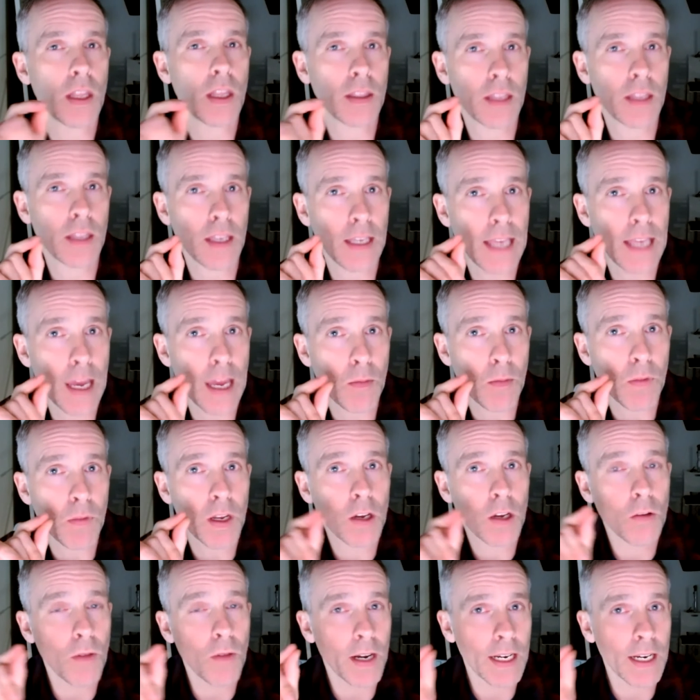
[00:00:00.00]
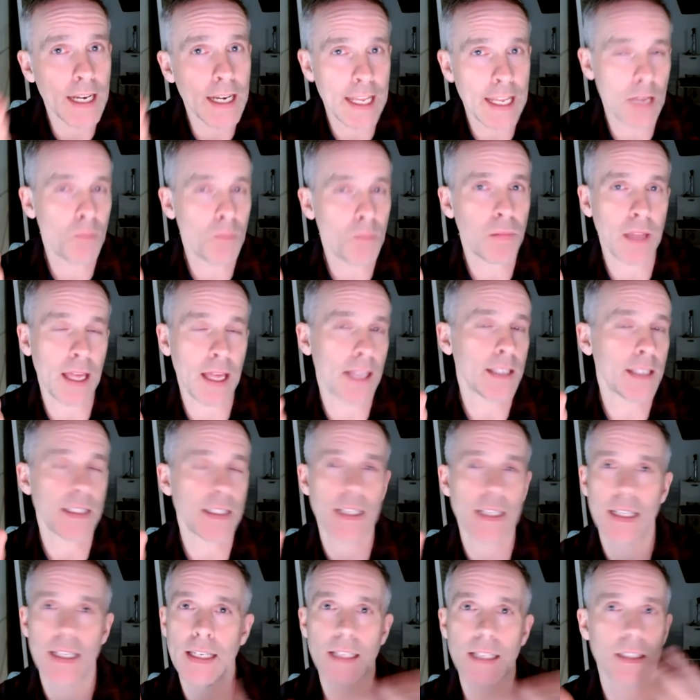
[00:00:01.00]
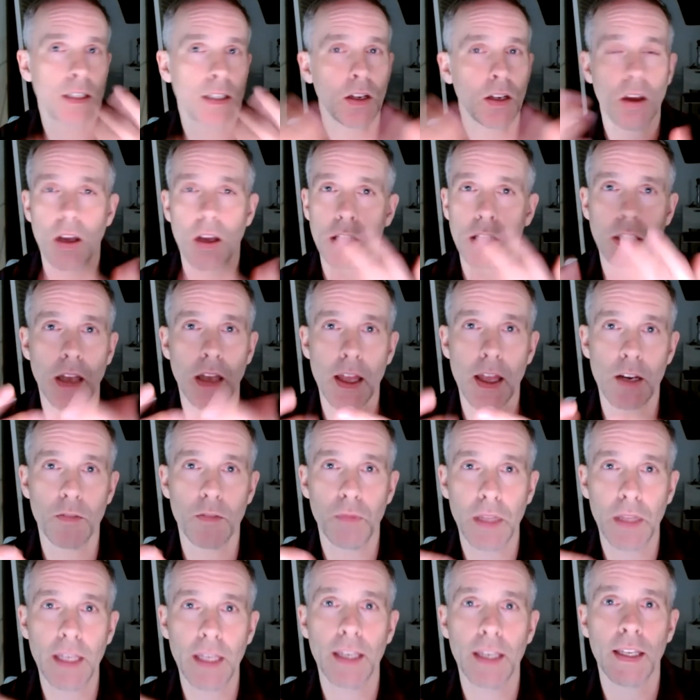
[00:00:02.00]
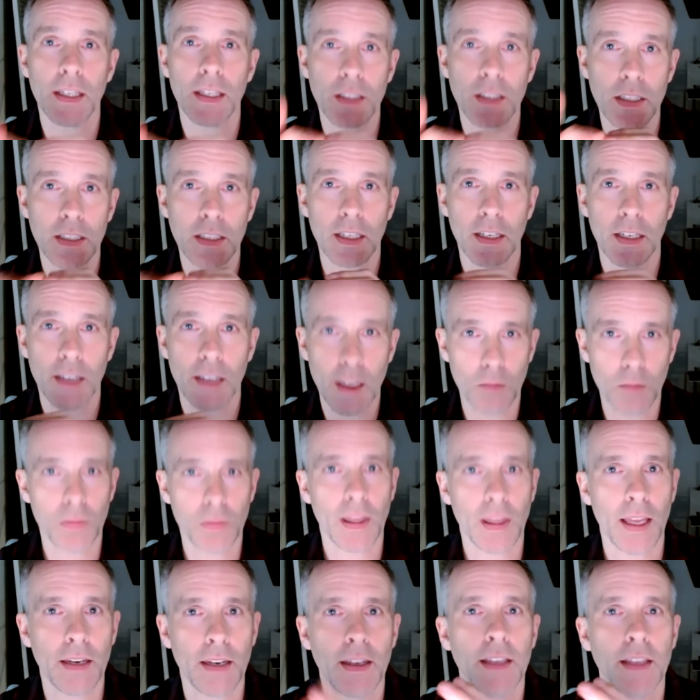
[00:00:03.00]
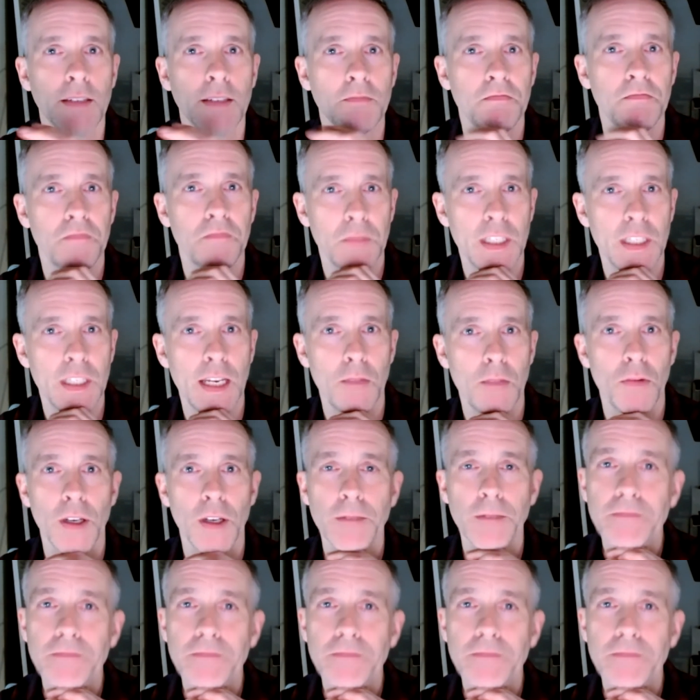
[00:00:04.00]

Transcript: the embryo, when it implants, it doesn't cause a lot of bleeding. It just can implant and stay put.